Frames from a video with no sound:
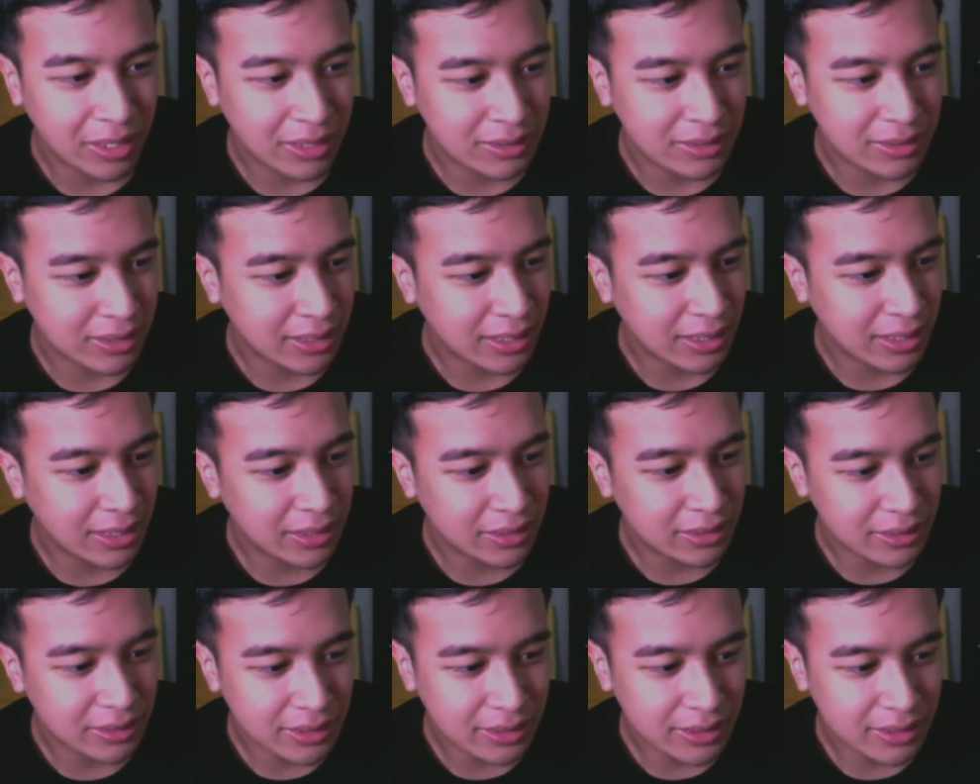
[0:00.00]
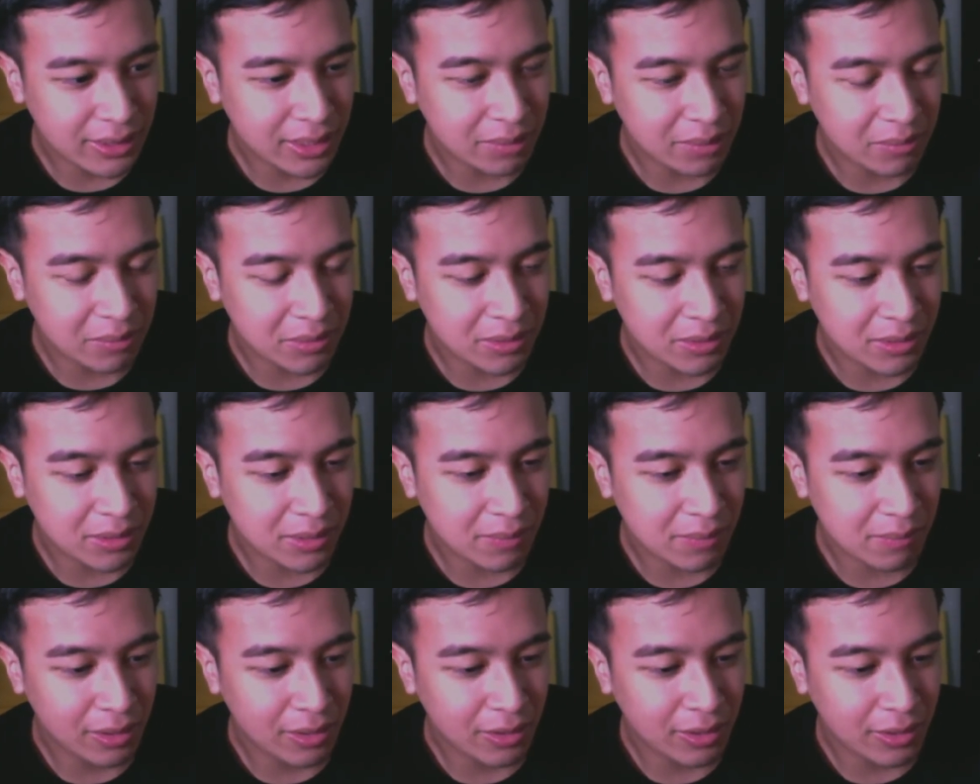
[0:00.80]
And then she said,
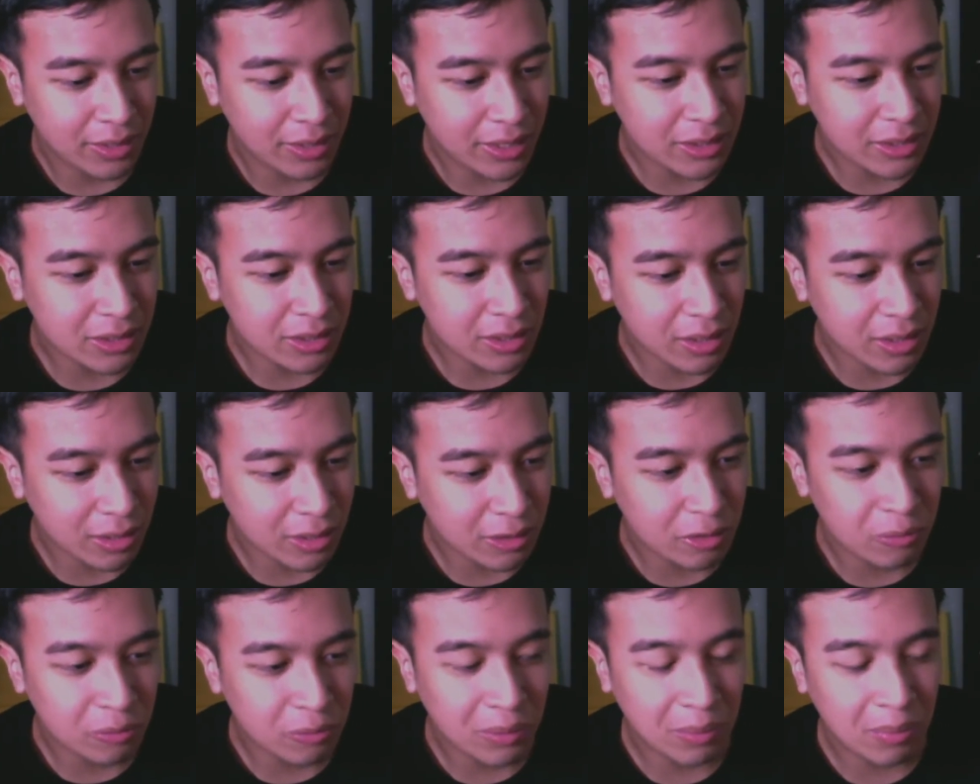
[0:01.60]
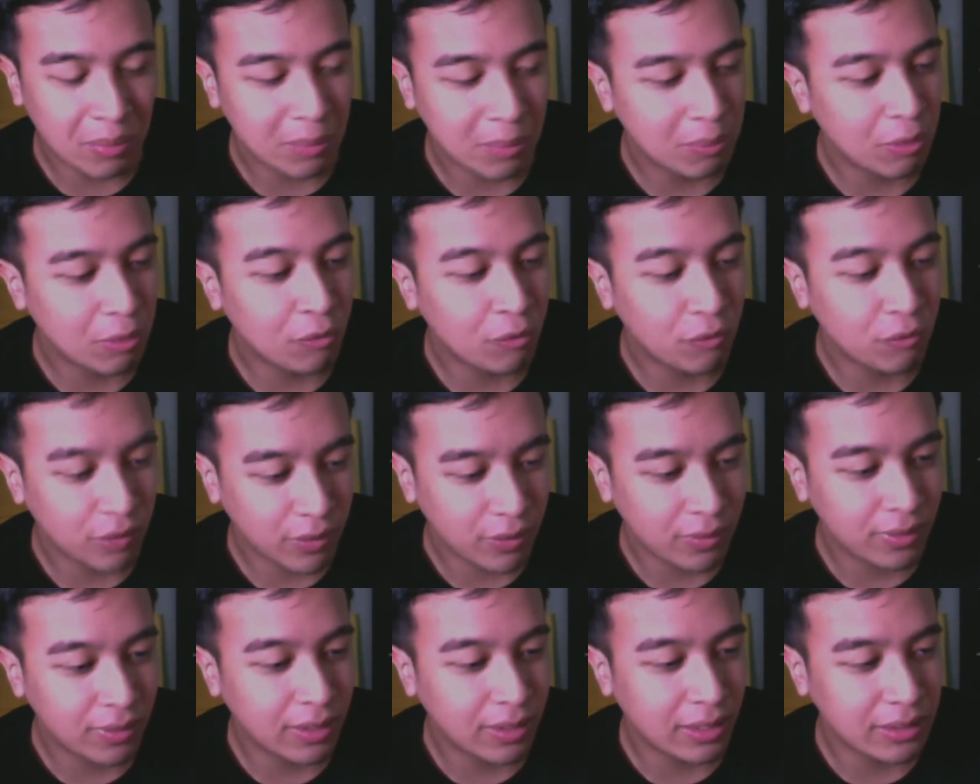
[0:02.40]
it takes a lot to make people
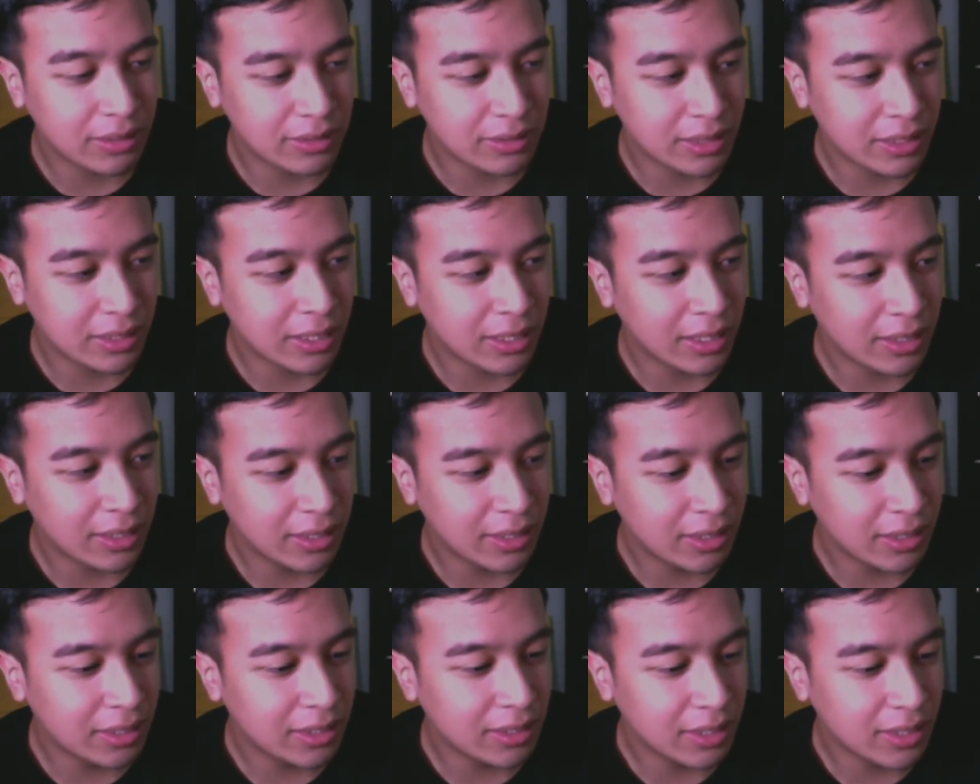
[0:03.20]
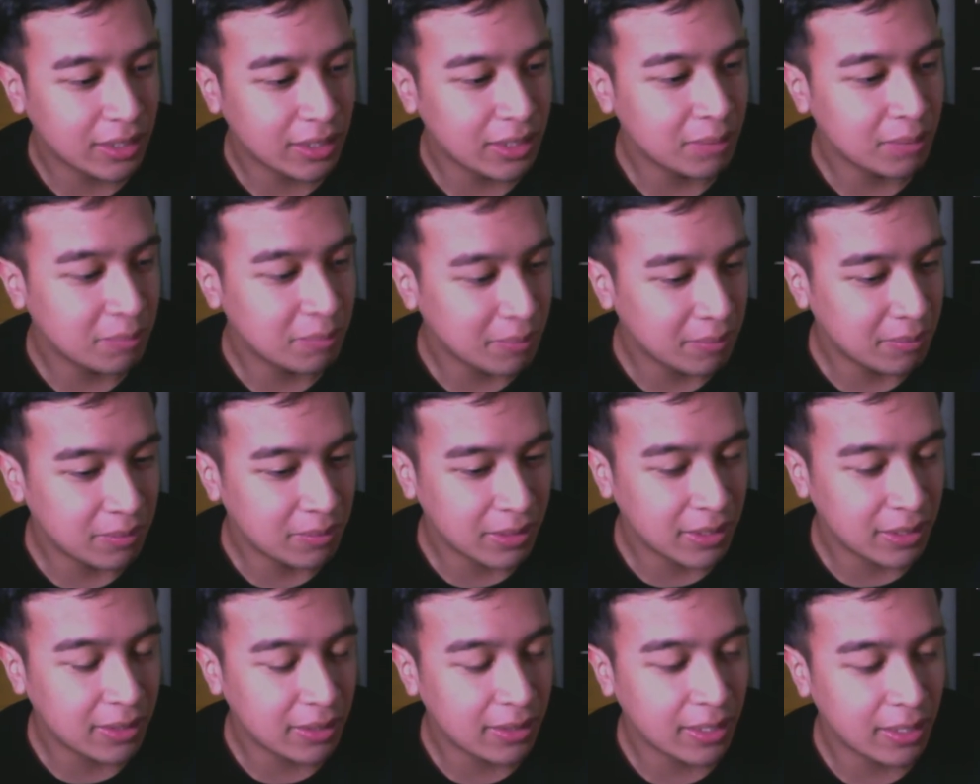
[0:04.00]
feel things, and I think Kitani
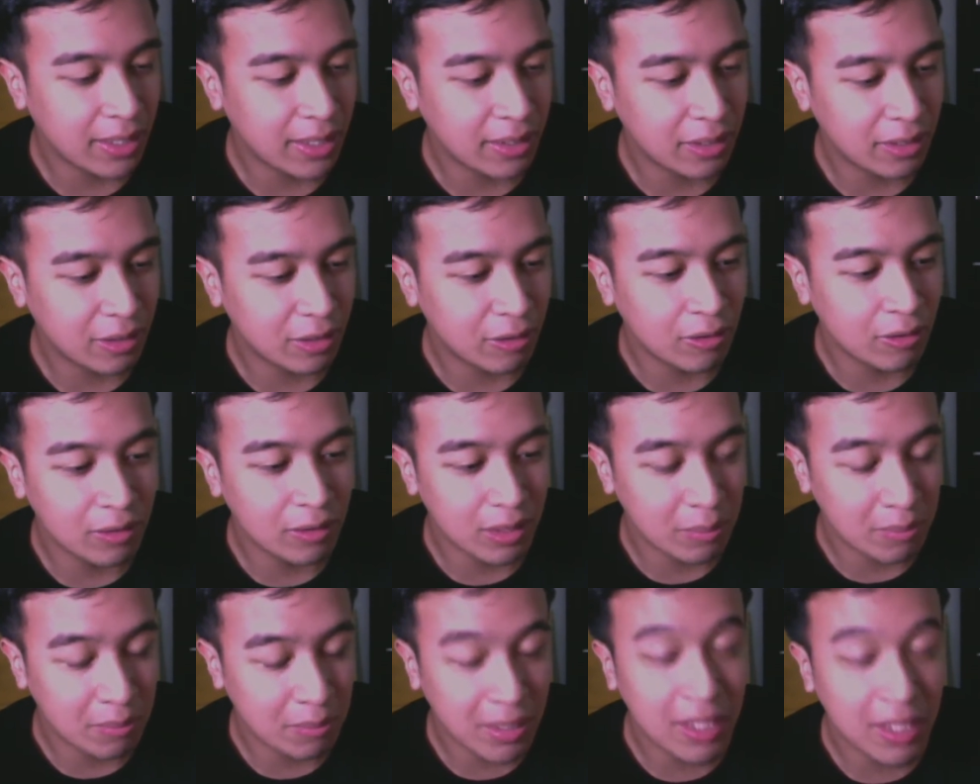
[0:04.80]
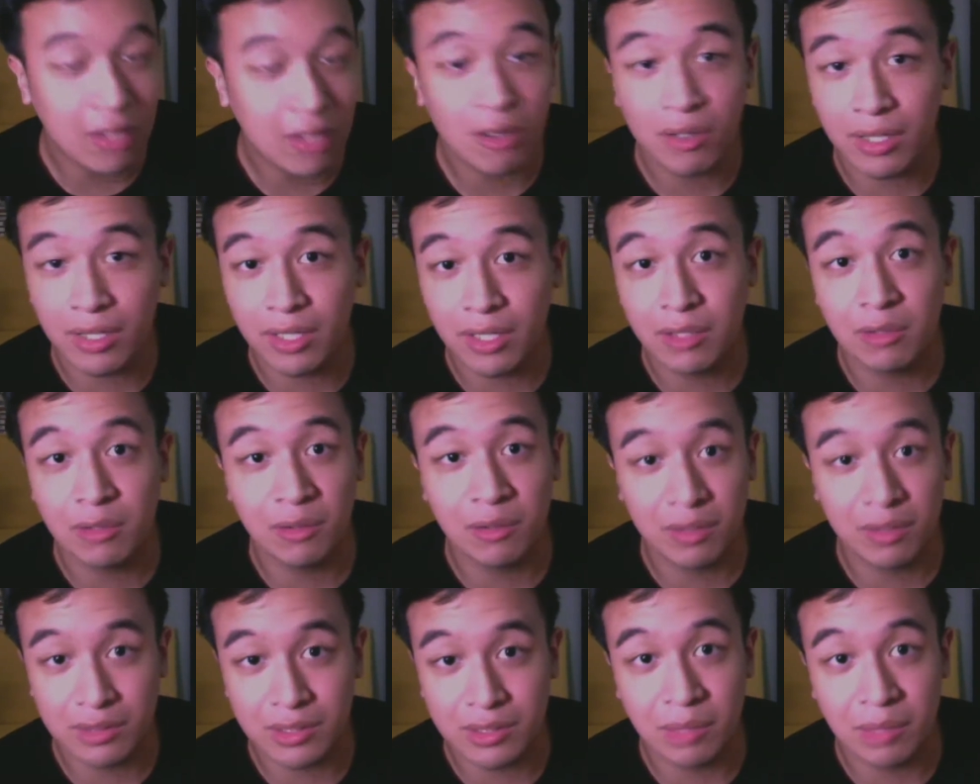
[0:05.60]
did that, you know. It may not hit
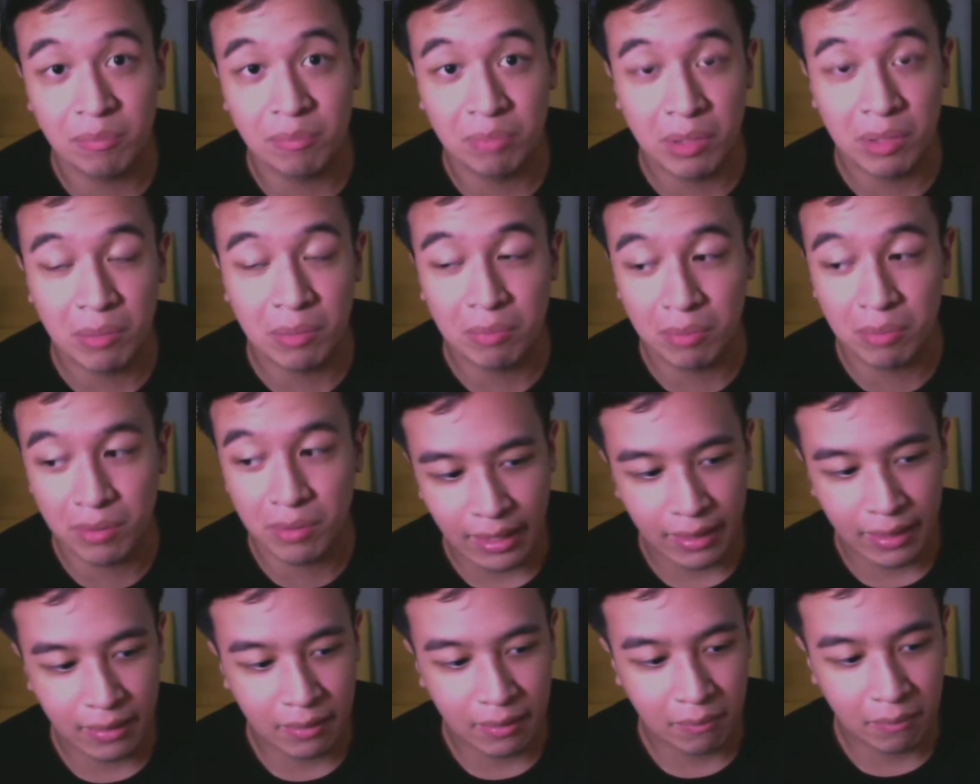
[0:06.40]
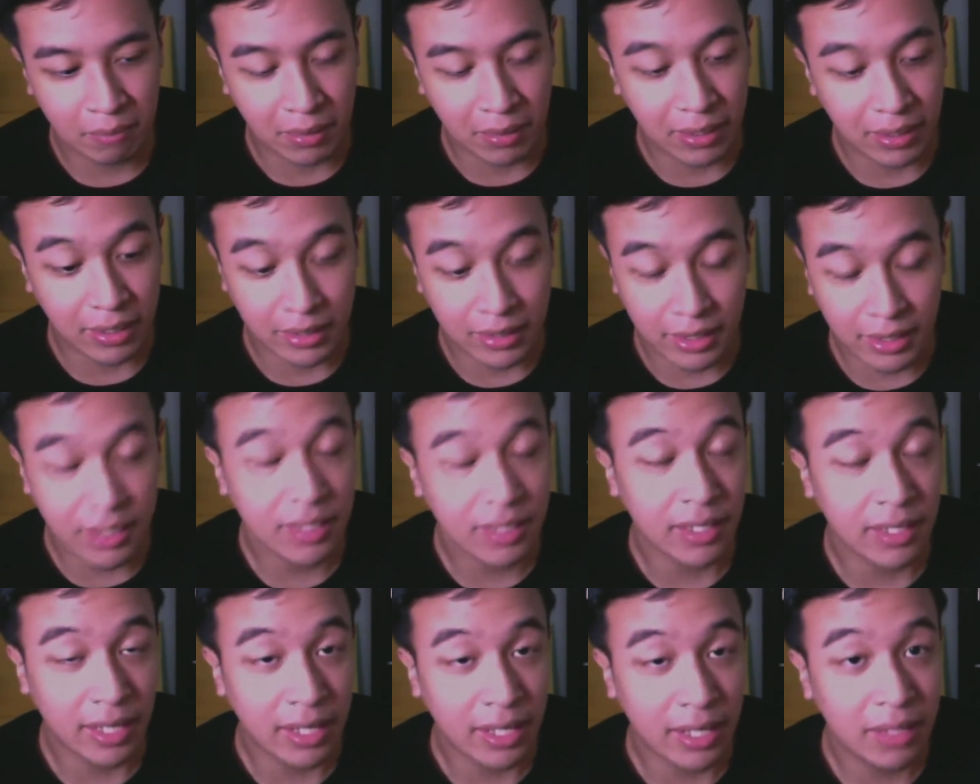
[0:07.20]
some people, but it did
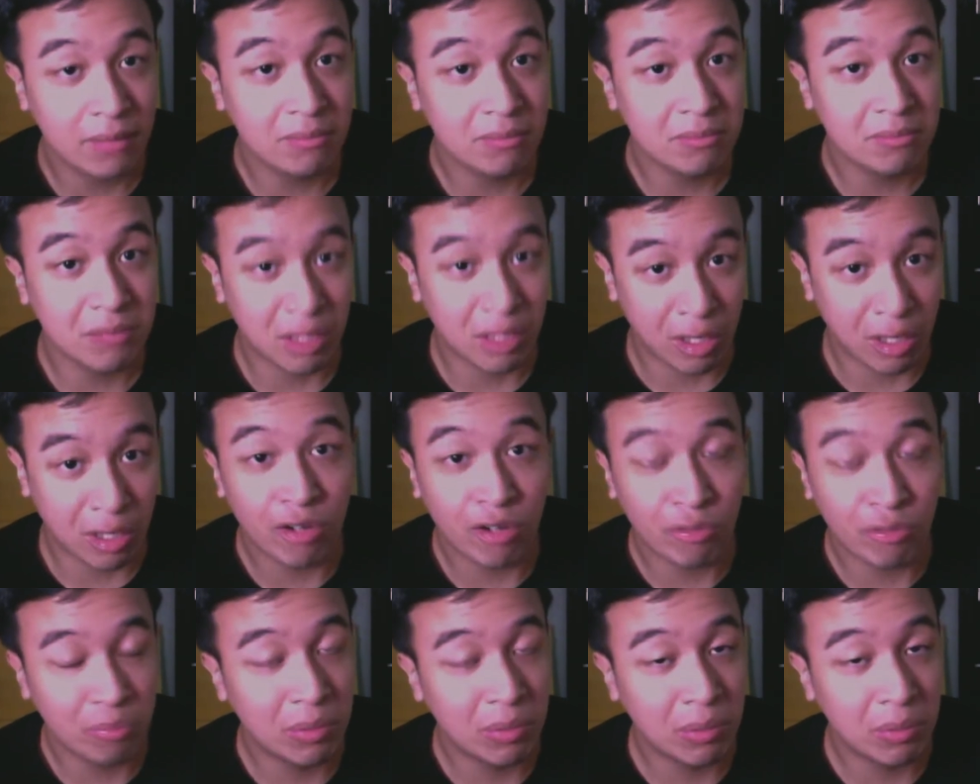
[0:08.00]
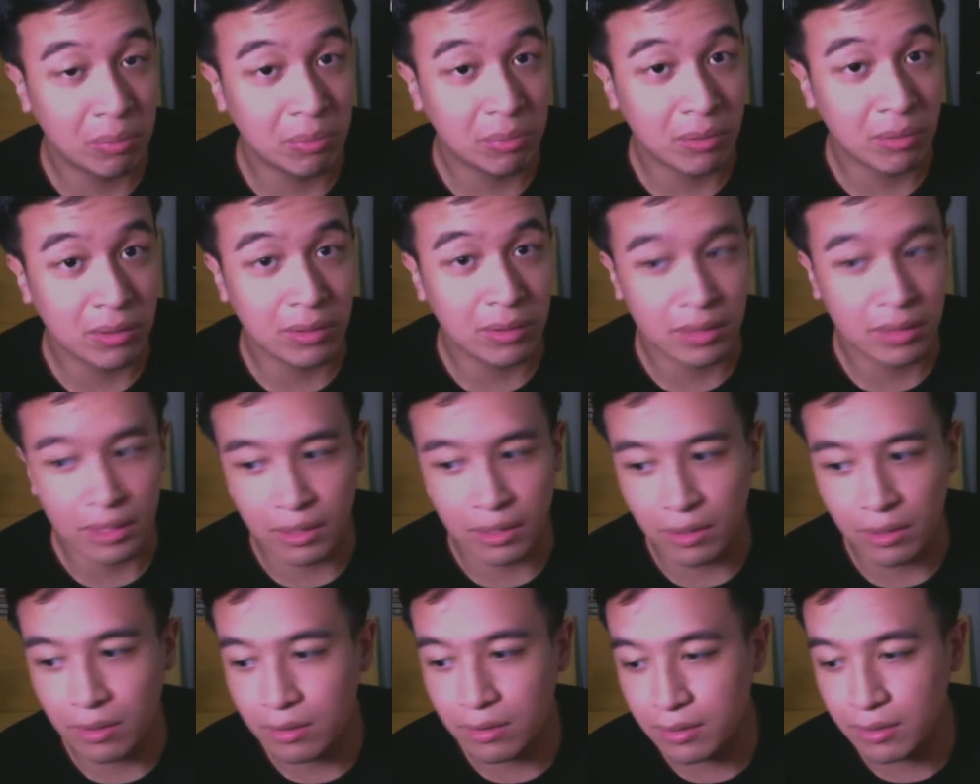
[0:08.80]
hit a lot of people, you
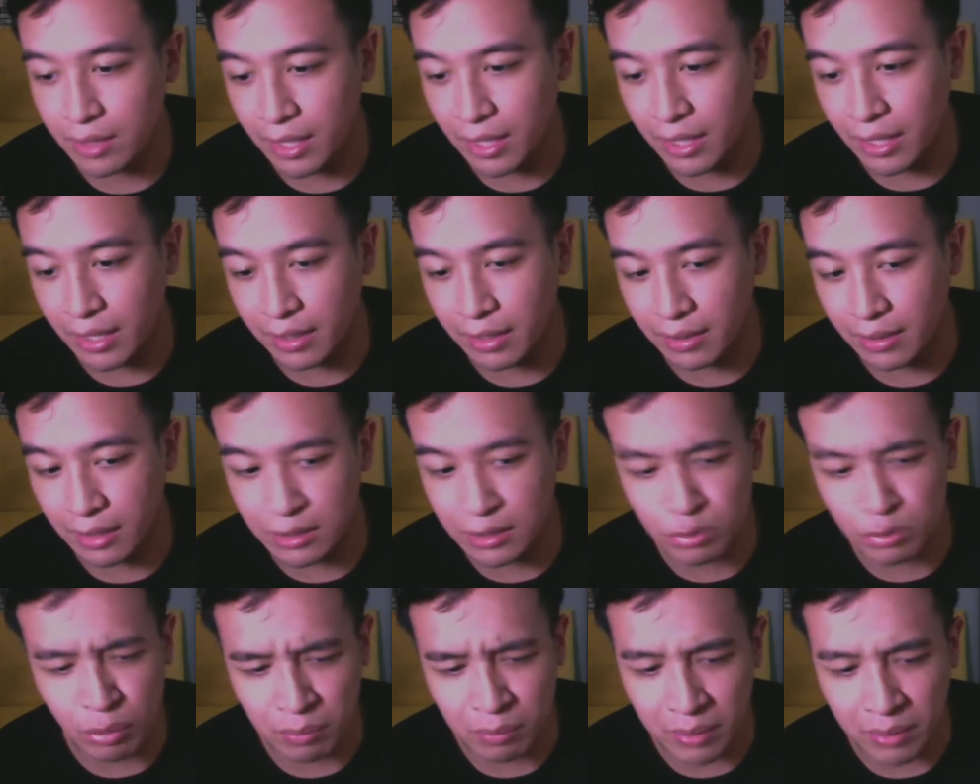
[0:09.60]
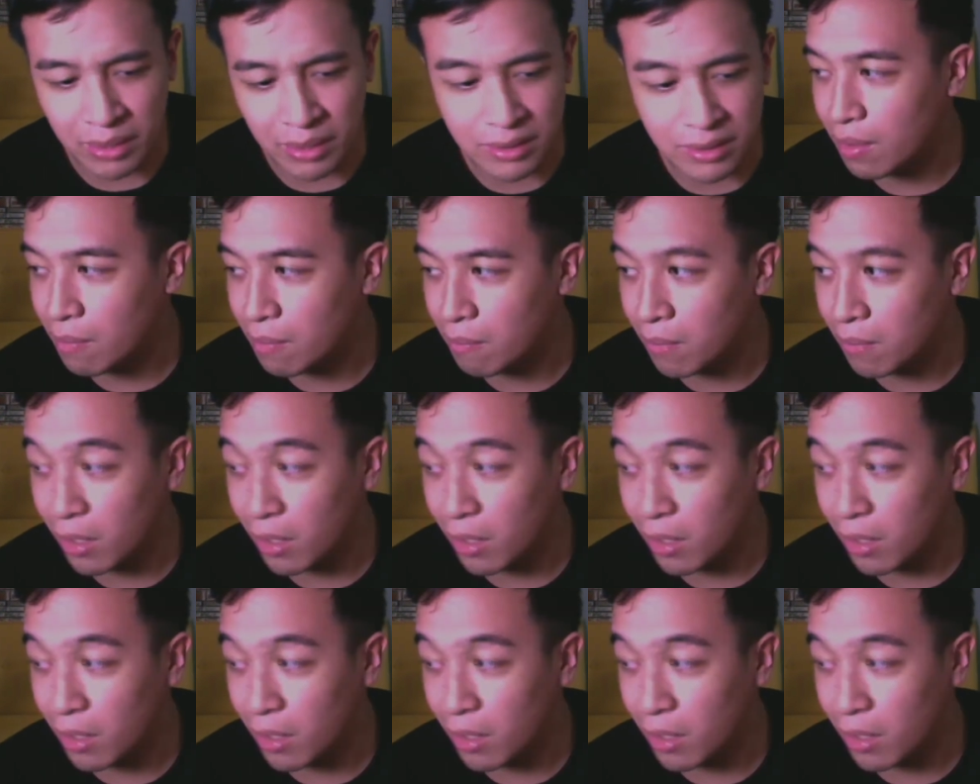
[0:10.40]
know, and that's what matters.